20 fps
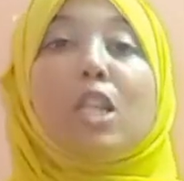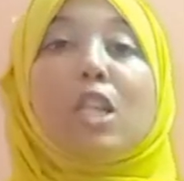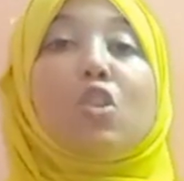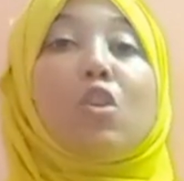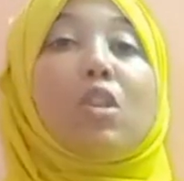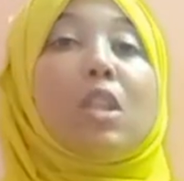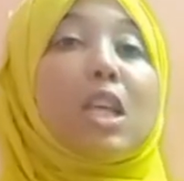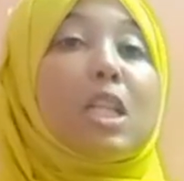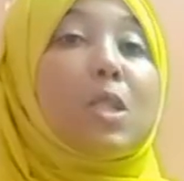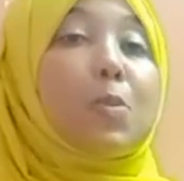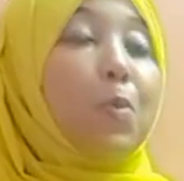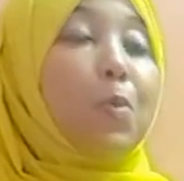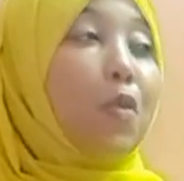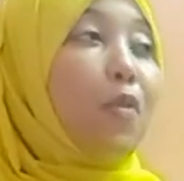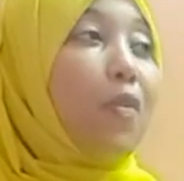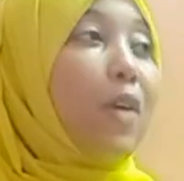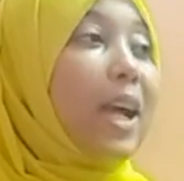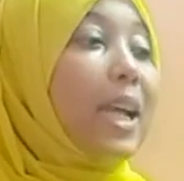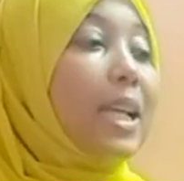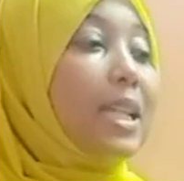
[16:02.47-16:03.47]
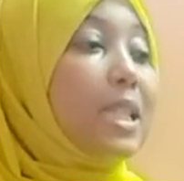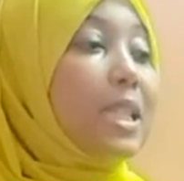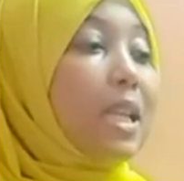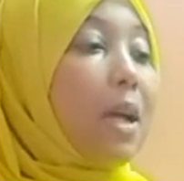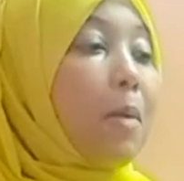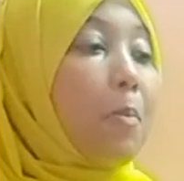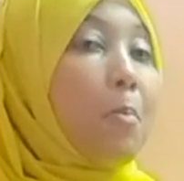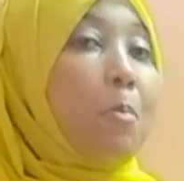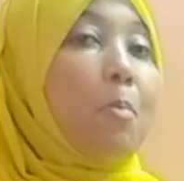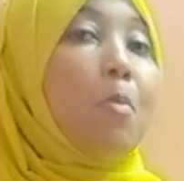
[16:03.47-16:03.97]
So this provides
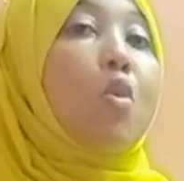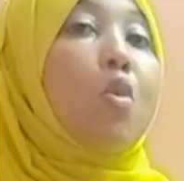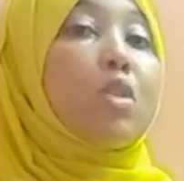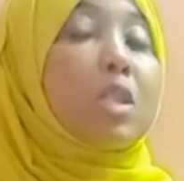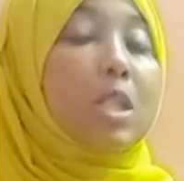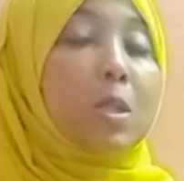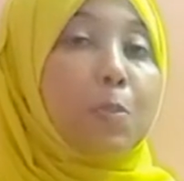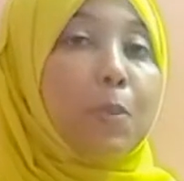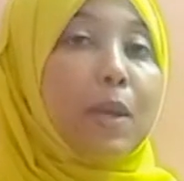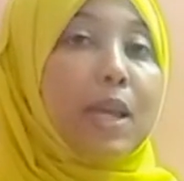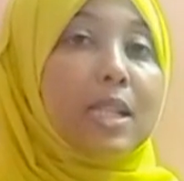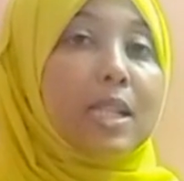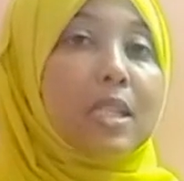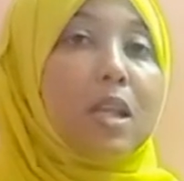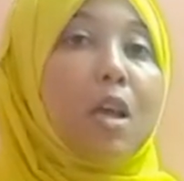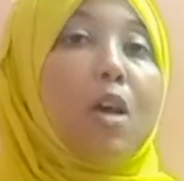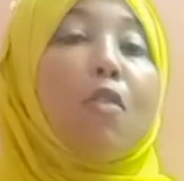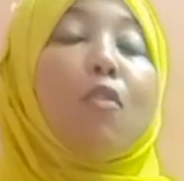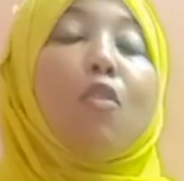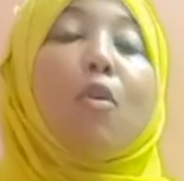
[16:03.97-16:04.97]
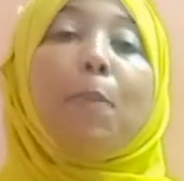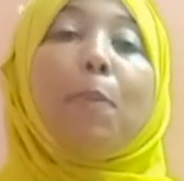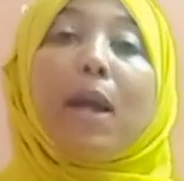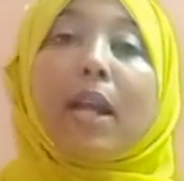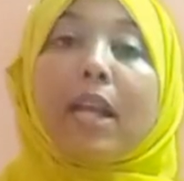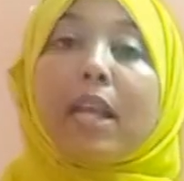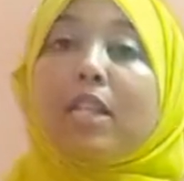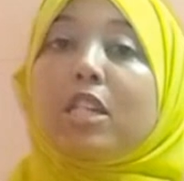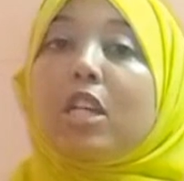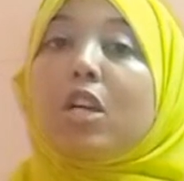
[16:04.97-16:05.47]
more space for
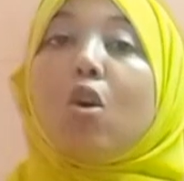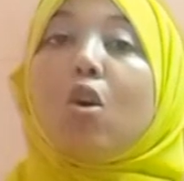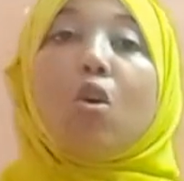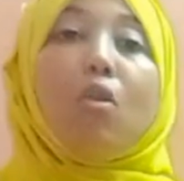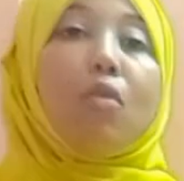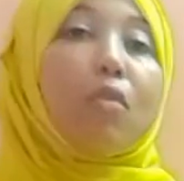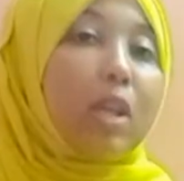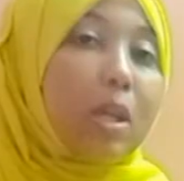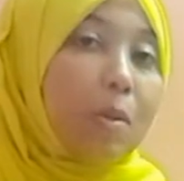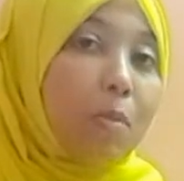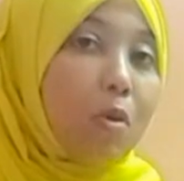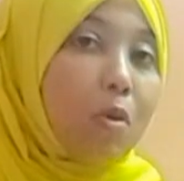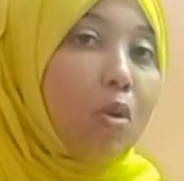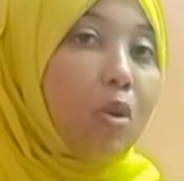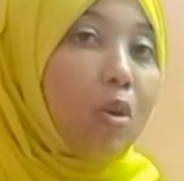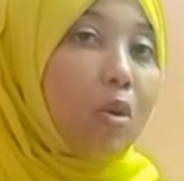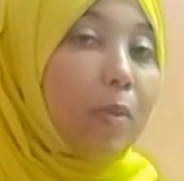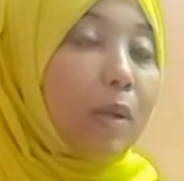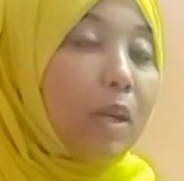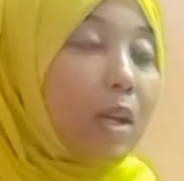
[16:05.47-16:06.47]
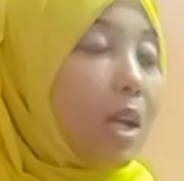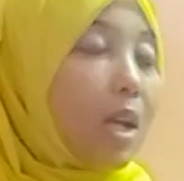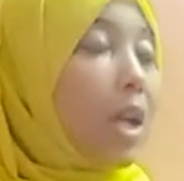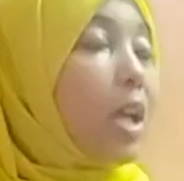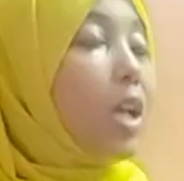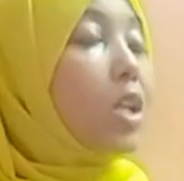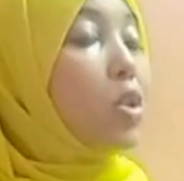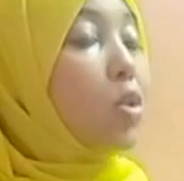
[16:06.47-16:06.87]
packaging of hemoglobin.